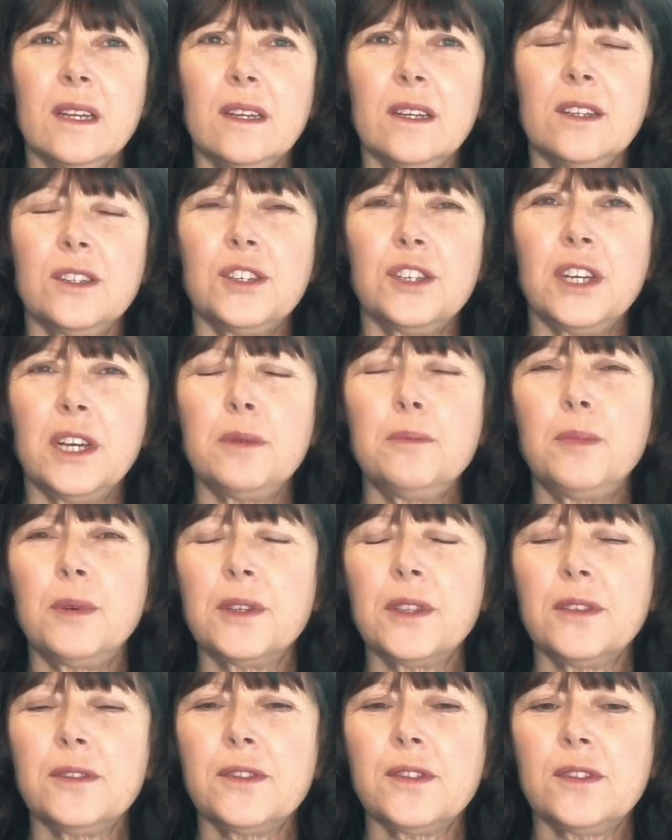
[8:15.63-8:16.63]
She had
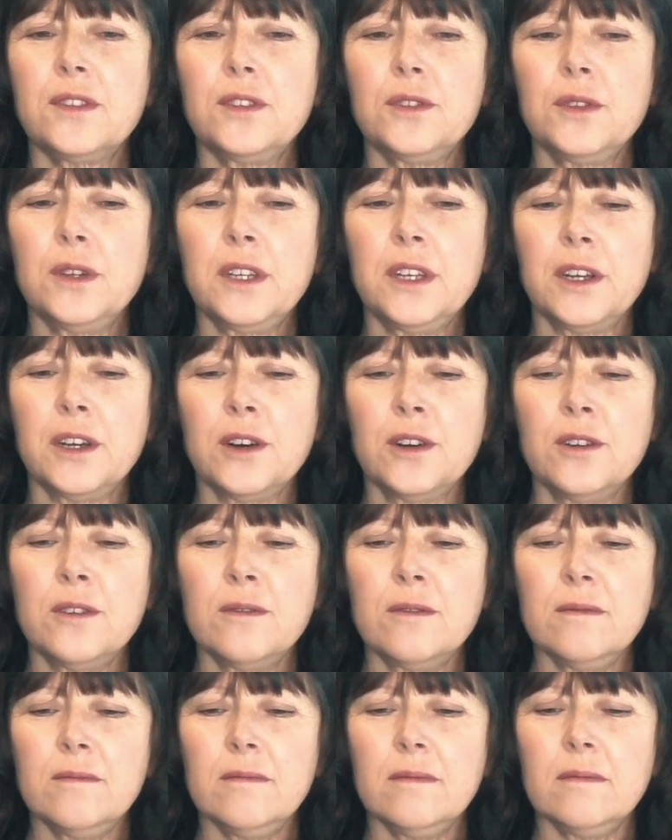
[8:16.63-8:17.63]
booked the
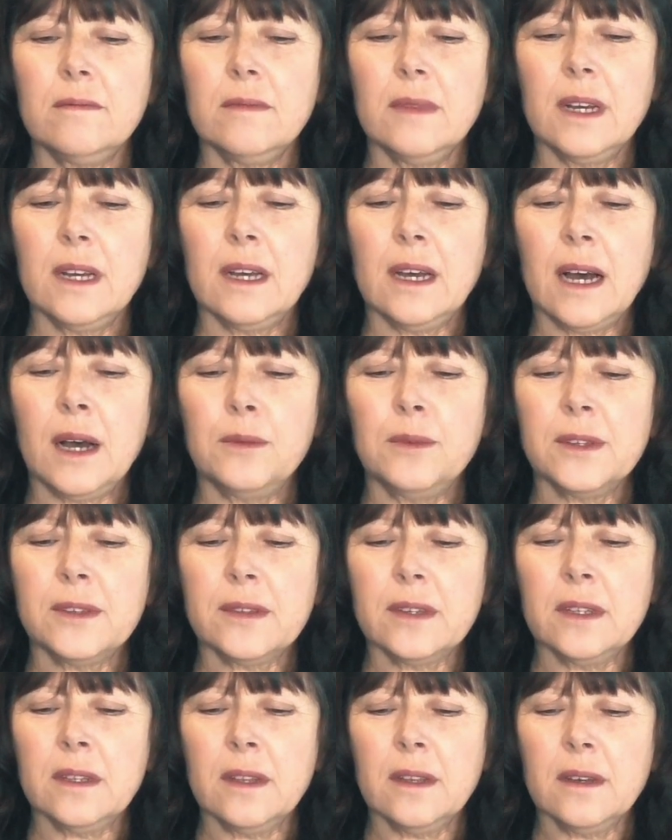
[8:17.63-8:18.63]
studio. I was
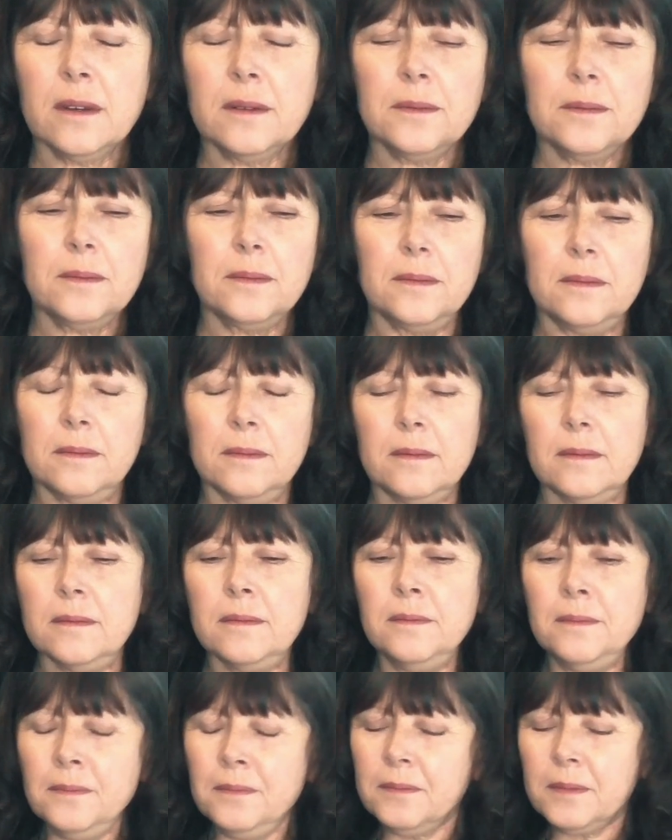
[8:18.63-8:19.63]
in
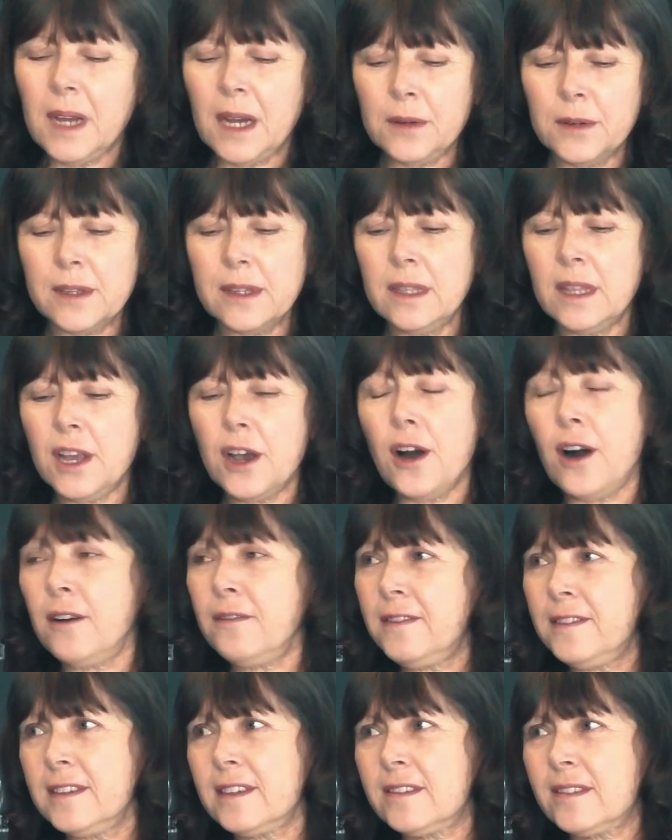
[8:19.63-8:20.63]
the
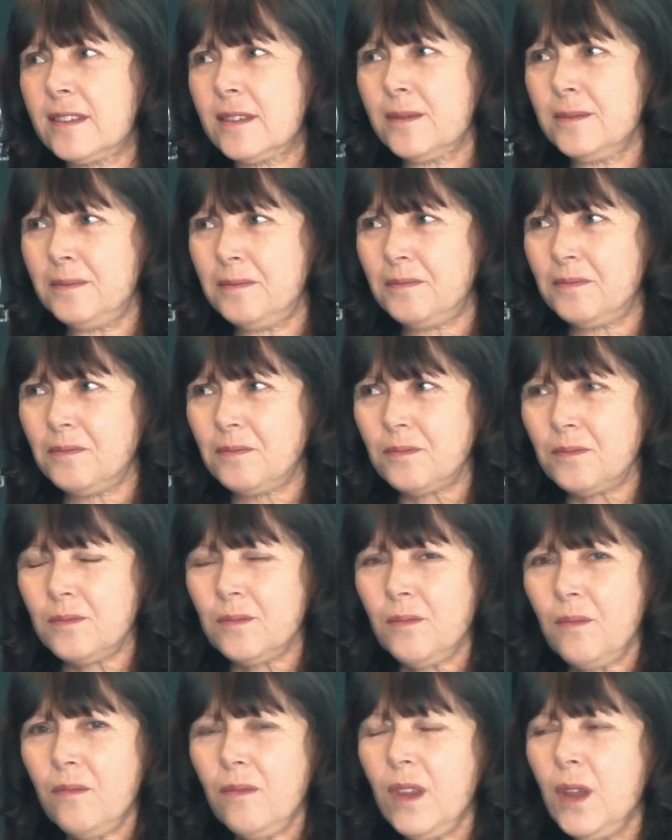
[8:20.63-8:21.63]
office
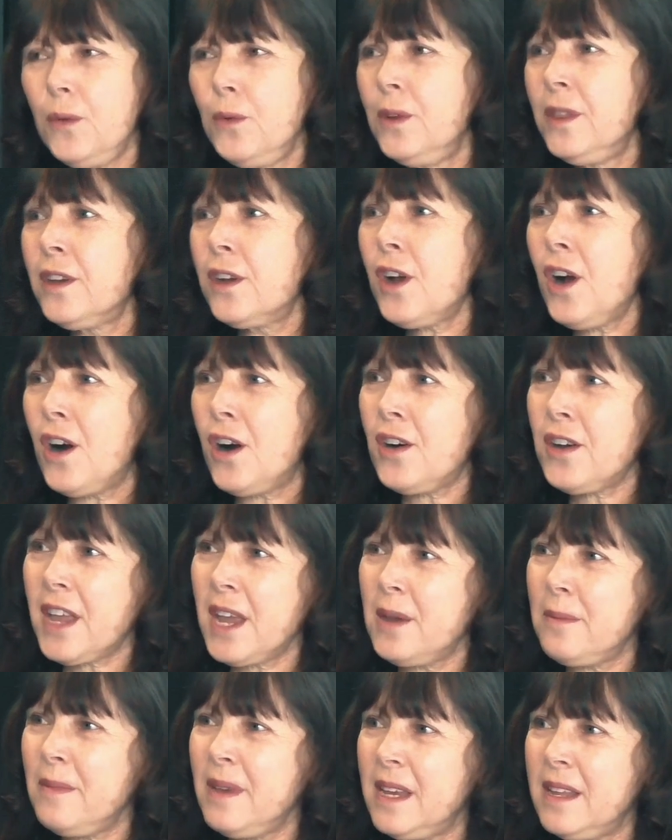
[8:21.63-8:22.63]
when the call
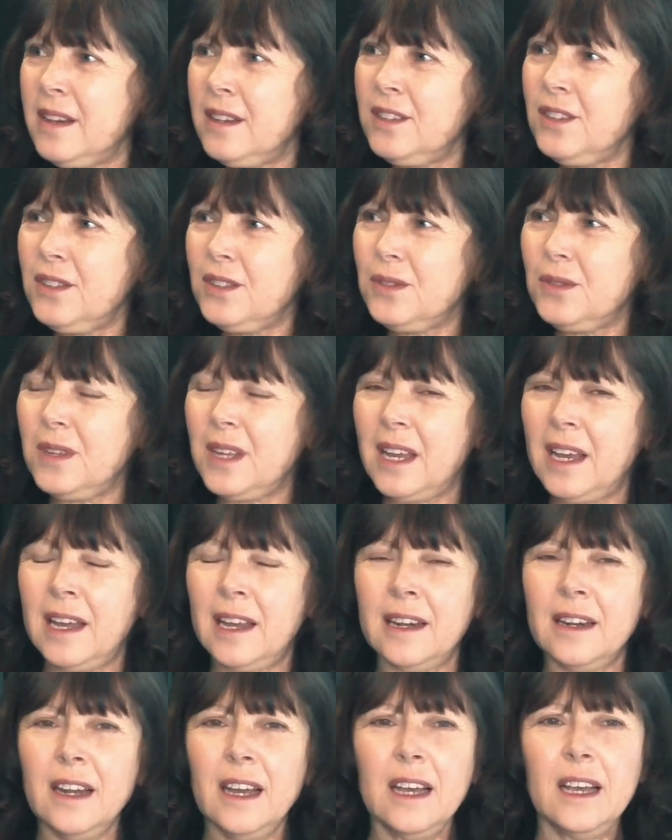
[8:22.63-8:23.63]
came in,
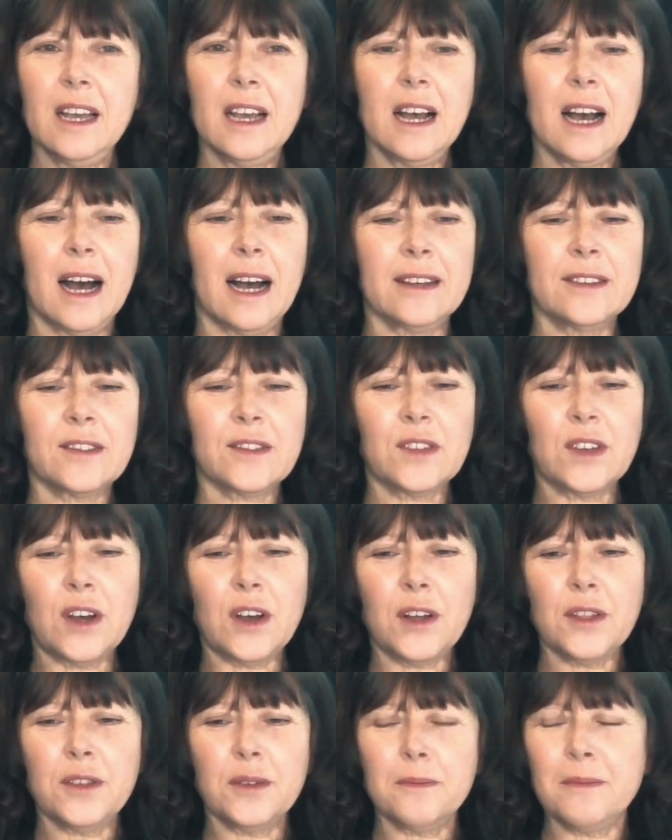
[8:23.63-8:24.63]
and I
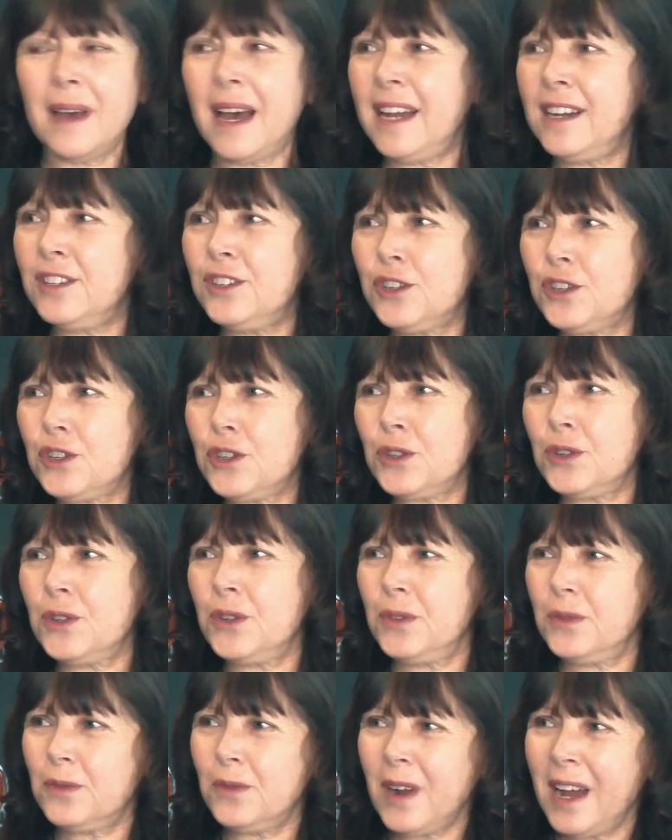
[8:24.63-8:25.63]
saw the manager
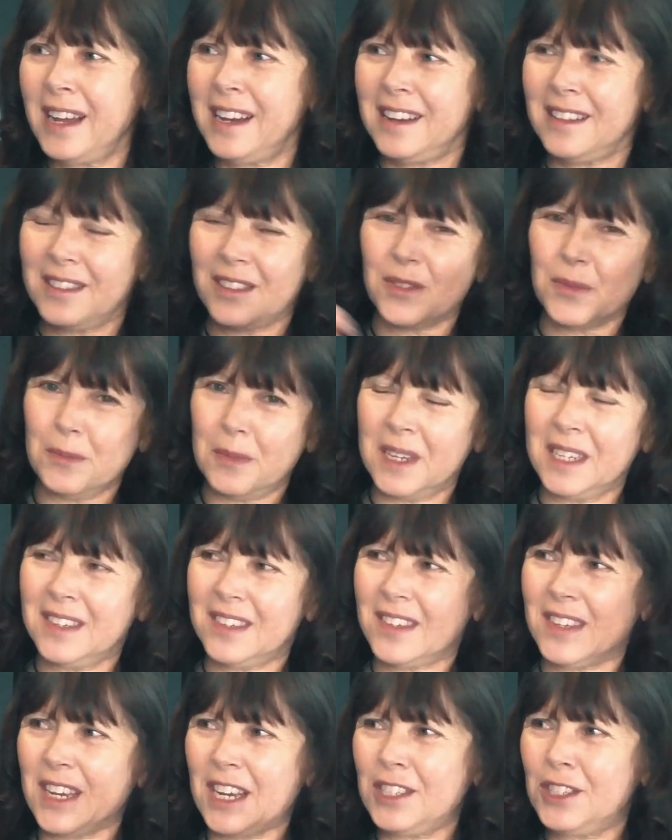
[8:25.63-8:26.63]
write in this big
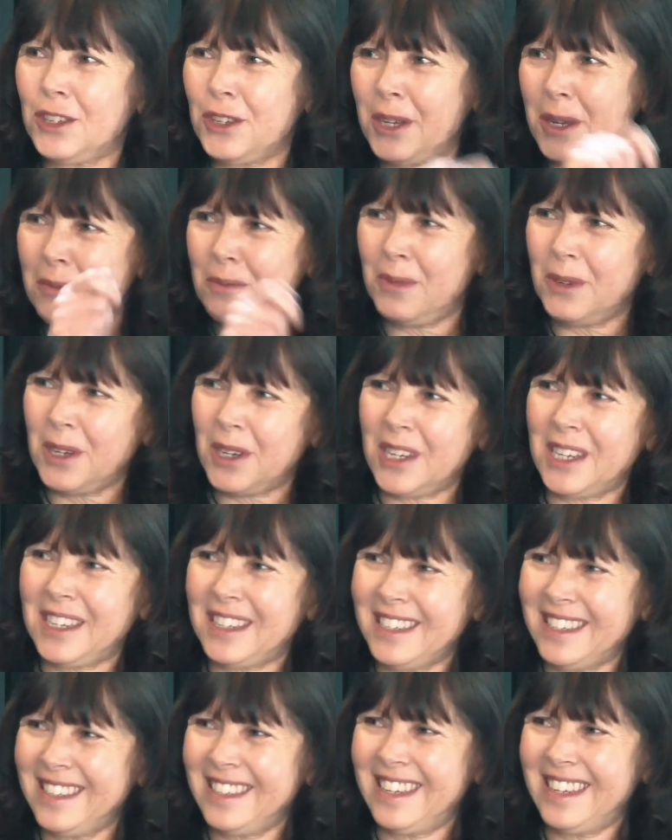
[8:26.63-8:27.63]
scheduling book.
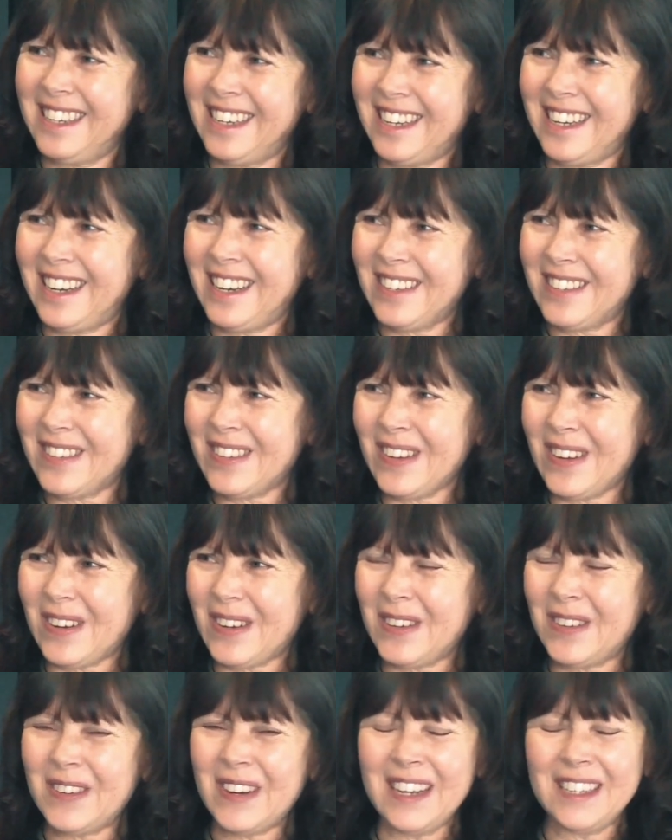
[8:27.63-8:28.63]
I saw
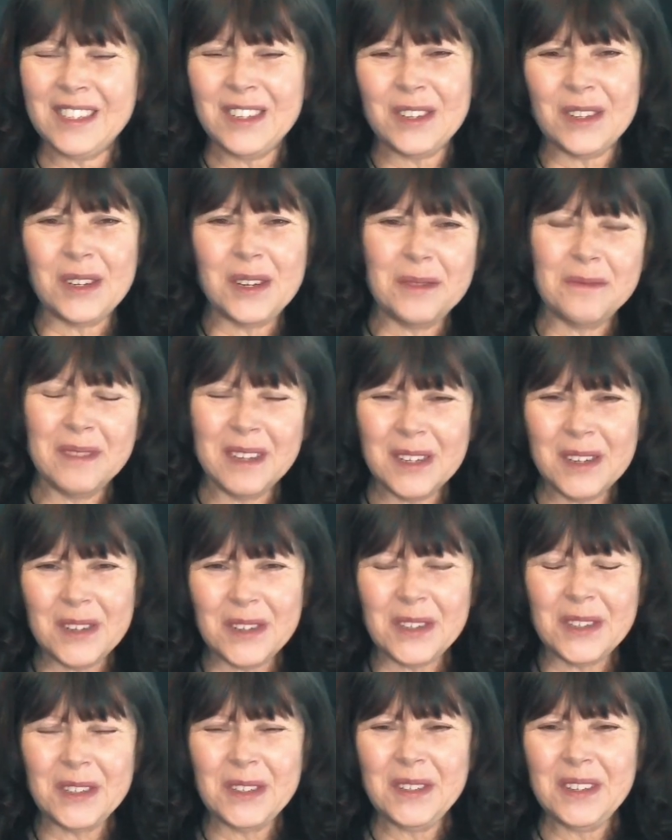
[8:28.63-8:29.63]
her write Joni
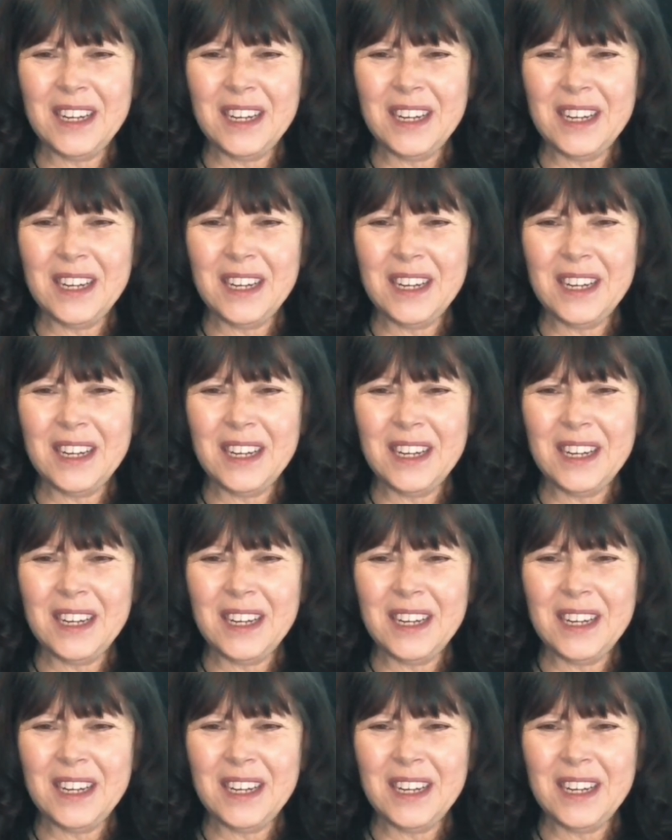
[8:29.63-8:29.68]
Mitchell.